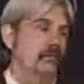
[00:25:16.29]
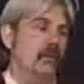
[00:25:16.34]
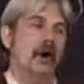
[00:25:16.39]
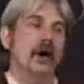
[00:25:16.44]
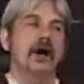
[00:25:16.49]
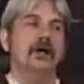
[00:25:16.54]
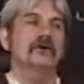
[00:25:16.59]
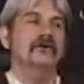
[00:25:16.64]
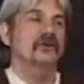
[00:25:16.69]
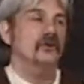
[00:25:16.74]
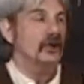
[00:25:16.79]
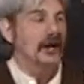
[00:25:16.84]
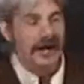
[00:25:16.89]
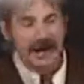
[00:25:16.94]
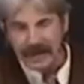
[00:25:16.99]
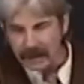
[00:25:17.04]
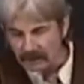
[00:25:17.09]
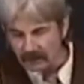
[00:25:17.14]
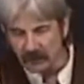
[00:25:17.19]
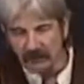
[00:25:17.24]
wander
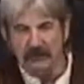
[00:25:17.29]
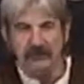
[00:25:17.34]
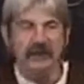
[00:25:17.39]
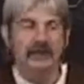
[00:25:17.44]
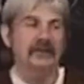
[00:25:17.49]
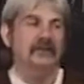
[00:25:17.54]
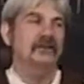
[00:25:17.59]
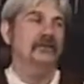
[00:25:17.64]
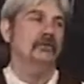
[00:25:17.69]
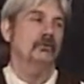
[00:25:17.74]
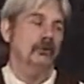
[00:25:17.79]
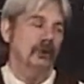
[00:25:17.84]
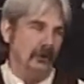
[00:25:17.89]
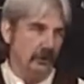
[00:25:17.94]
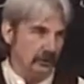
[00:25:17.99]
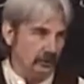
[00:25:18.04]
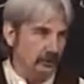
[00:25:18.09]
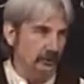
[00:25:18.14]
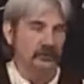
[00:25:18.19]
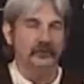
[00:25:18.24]
aimlessly in the
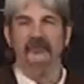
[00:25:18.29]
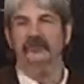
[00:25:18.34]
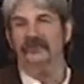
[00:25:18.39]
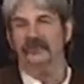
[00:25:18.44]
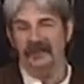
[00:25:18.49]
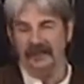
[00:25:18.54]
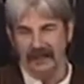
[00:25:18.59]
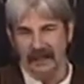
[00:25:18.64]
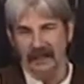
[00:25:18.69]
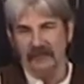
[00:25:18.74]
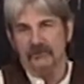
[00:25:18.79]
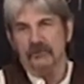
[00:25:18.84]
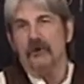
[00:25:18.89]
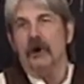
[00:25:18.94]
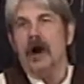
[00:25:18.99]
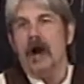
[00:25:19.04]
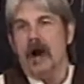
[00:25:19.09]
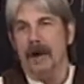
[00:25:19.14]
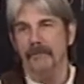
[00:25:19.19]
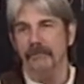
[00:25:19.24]
wilderness until I
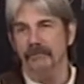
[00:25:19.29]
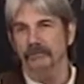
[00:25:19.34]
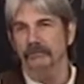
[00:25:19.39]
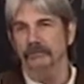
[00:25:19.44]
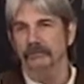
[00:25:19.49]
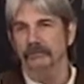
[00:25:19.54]
drop.